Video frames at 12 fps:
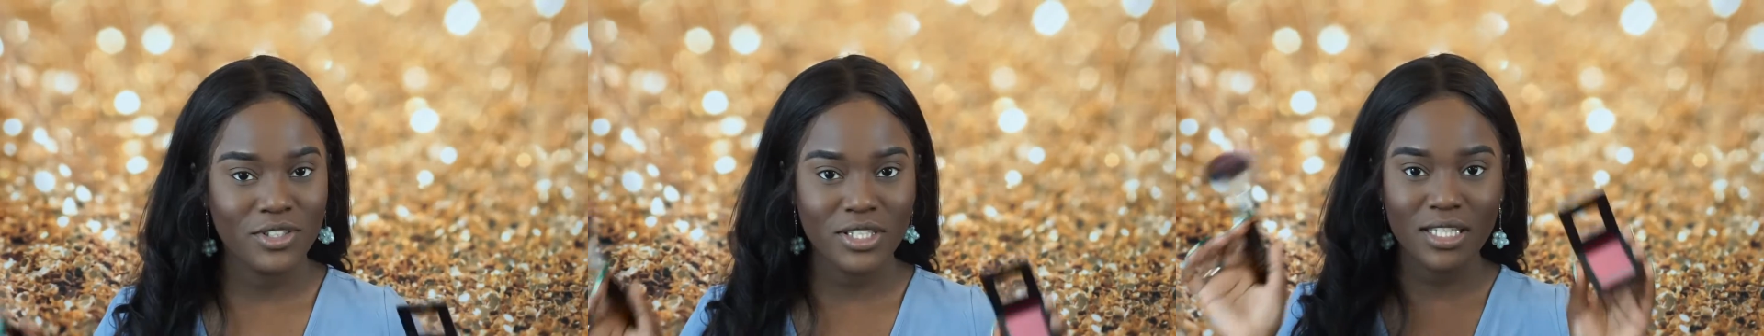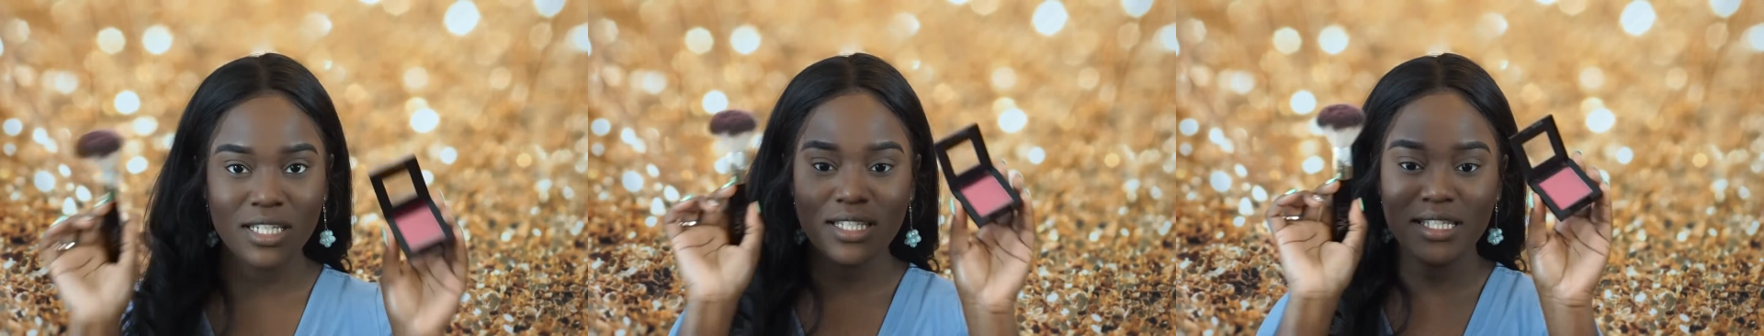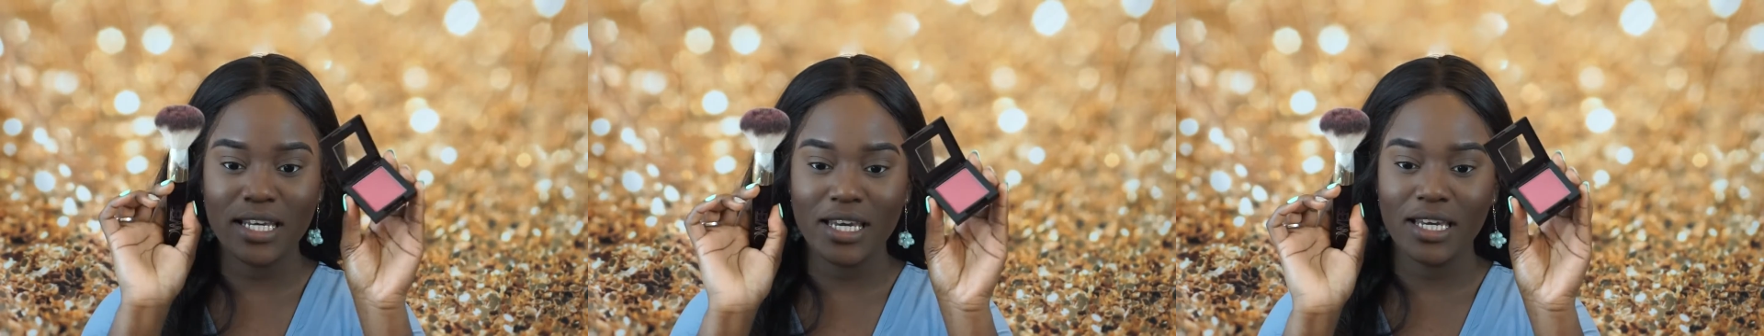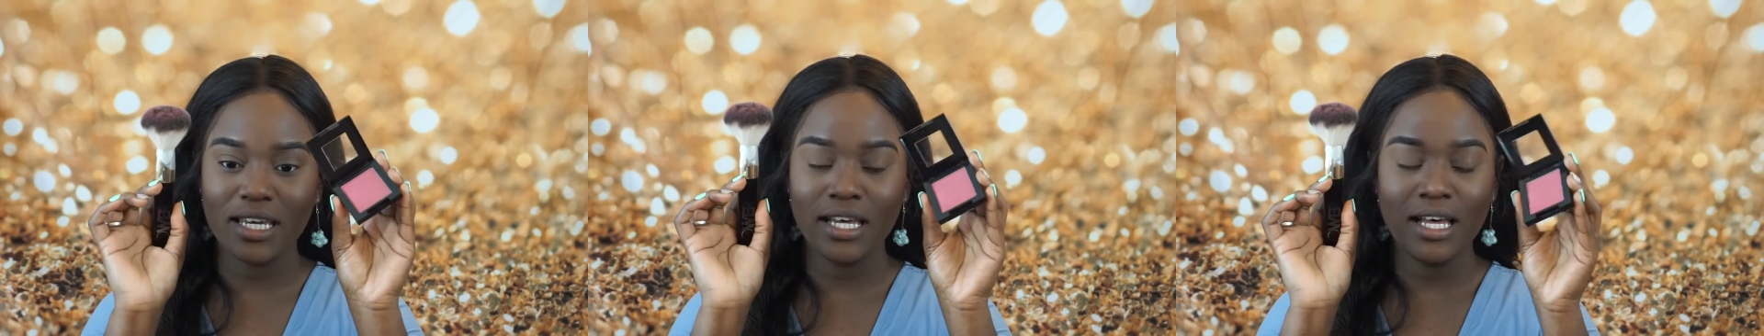I'm just gonna
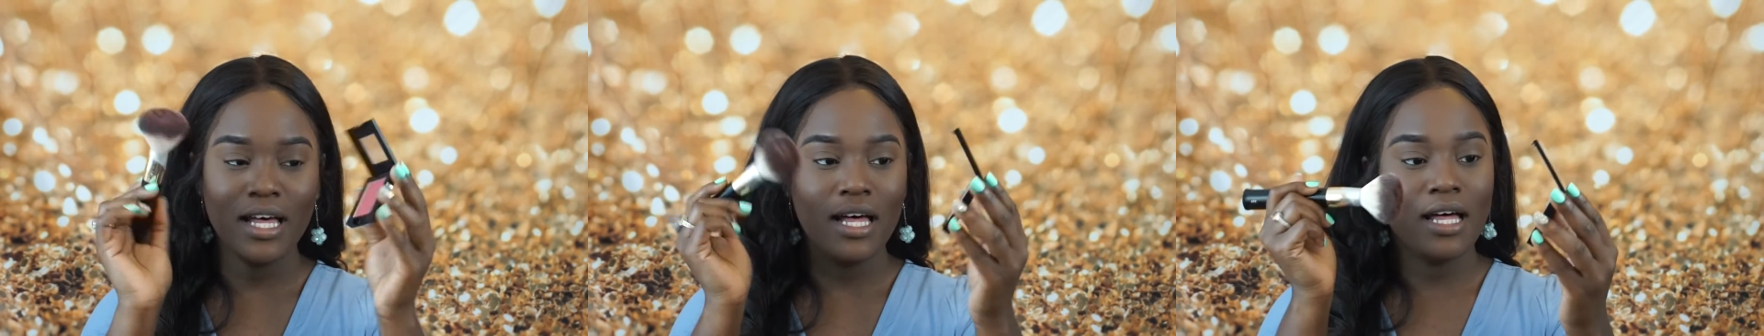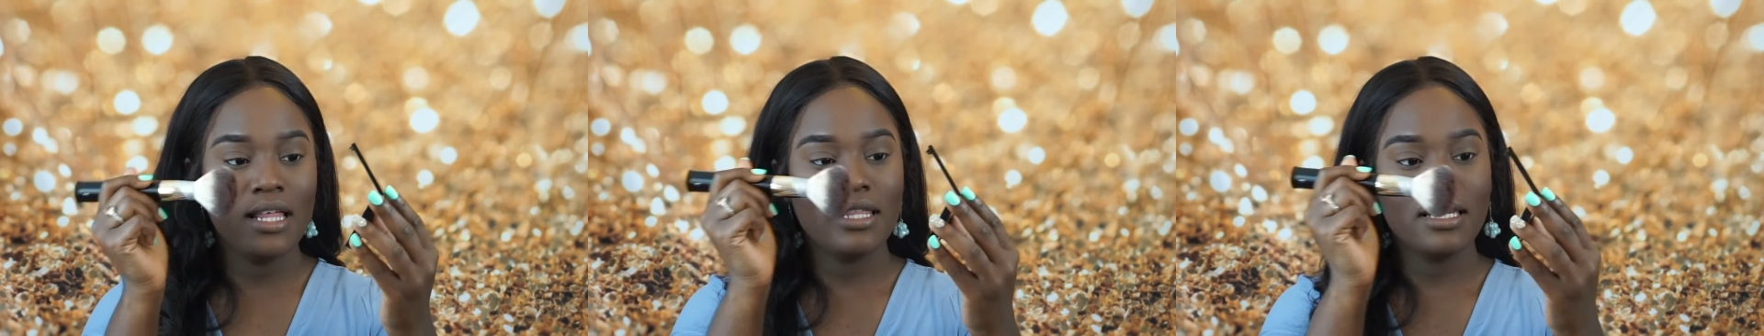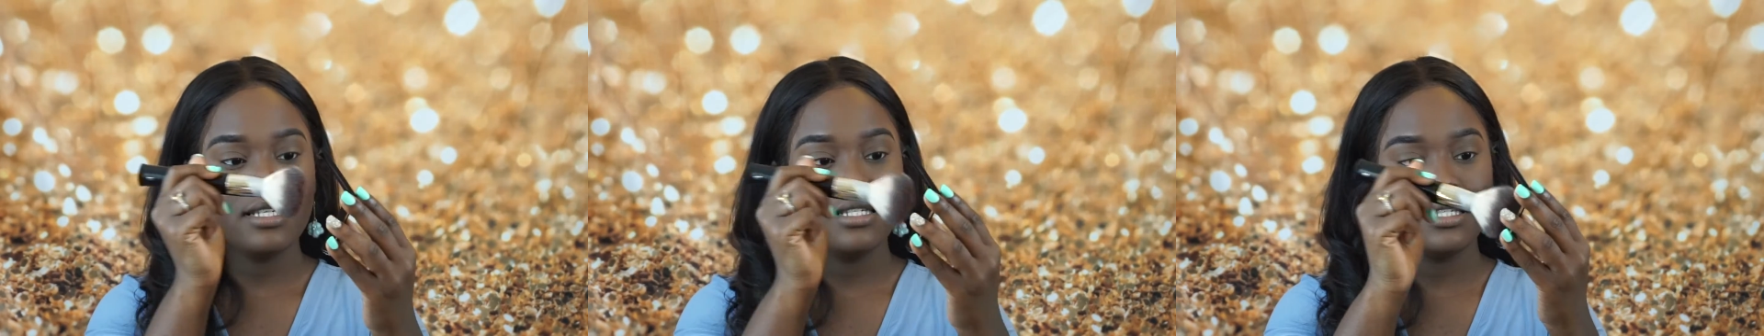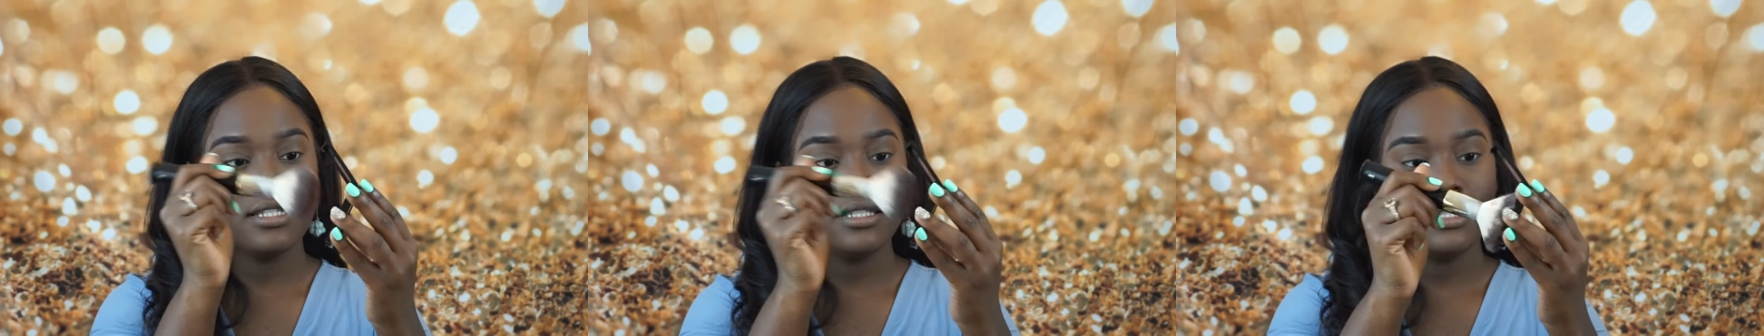take
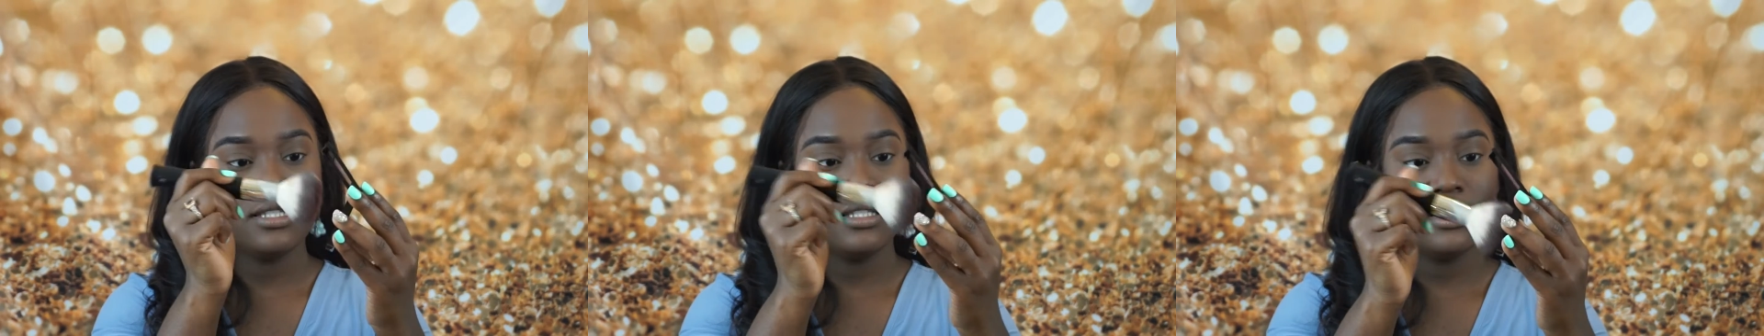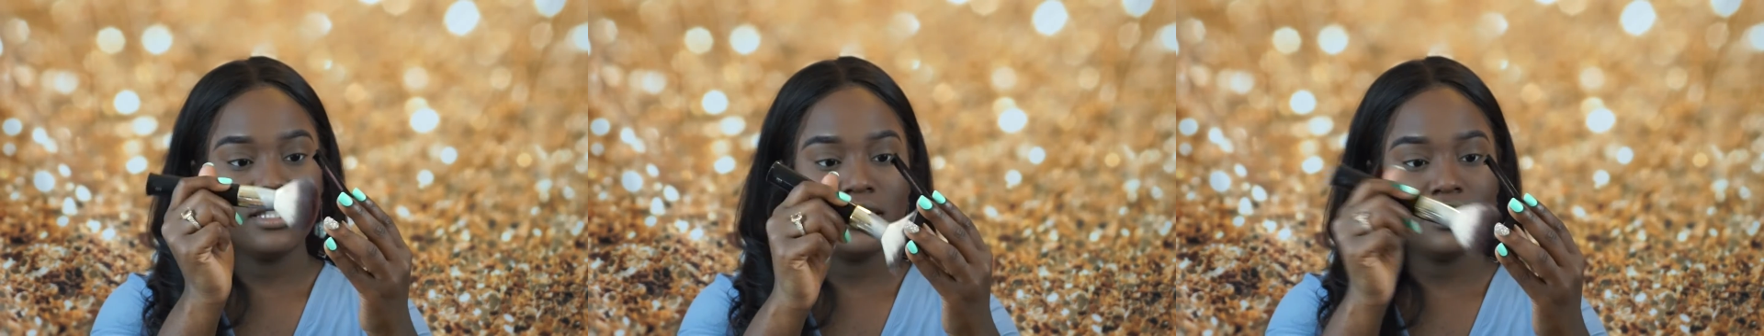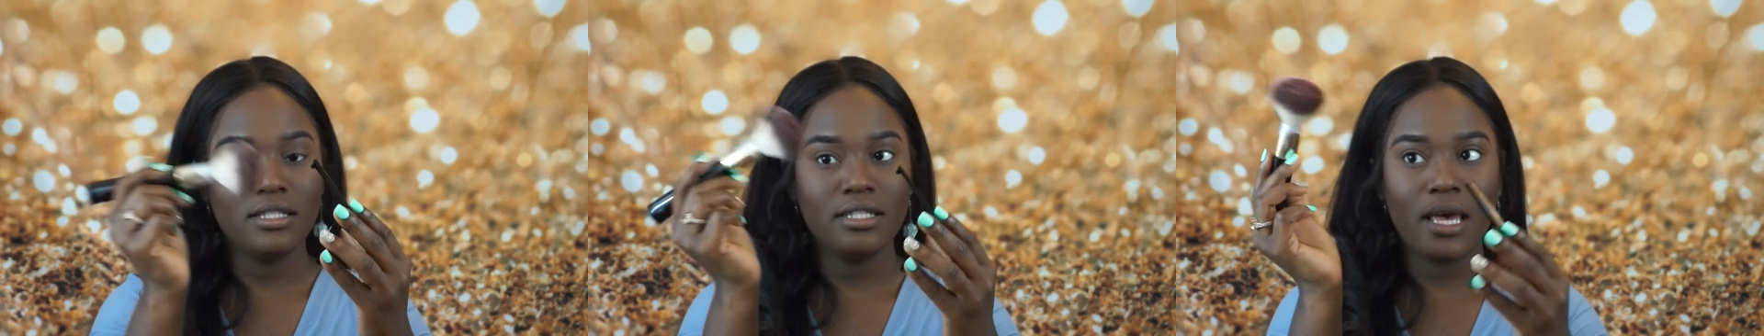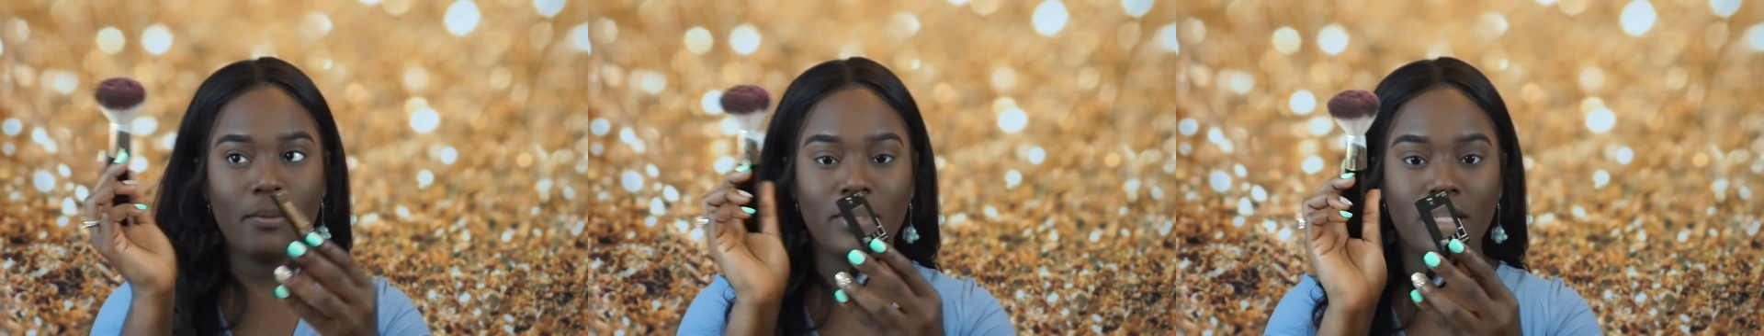this,
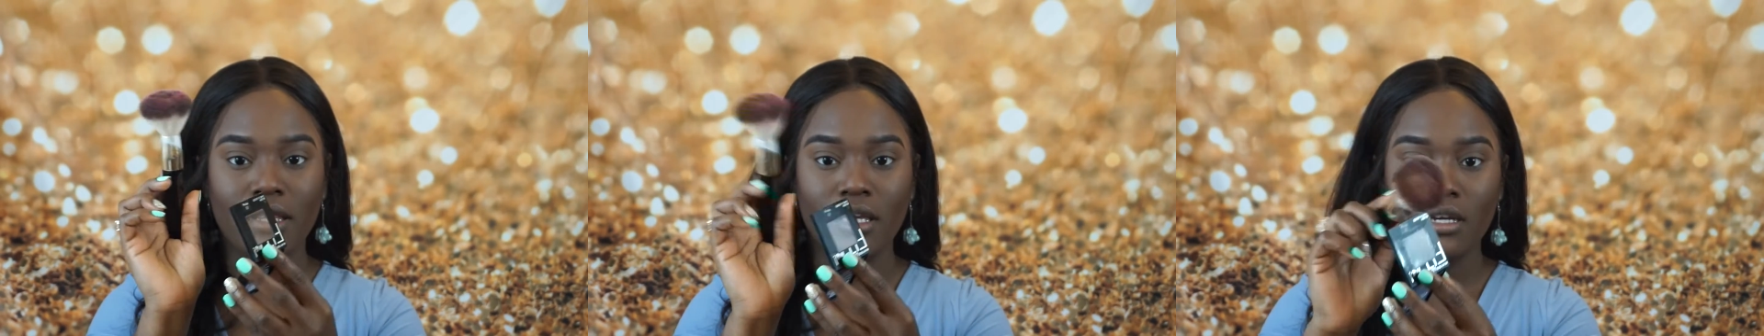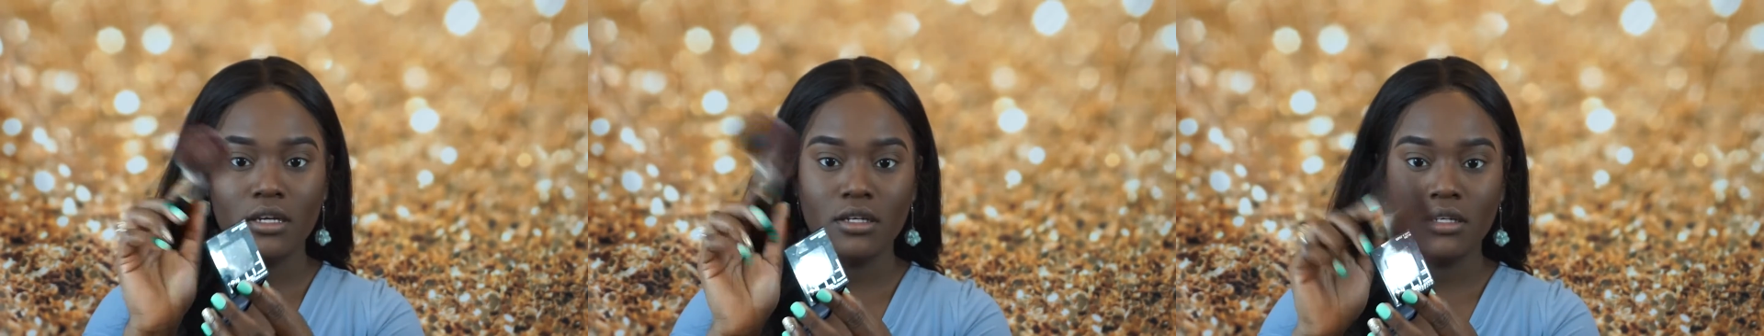tap it in there.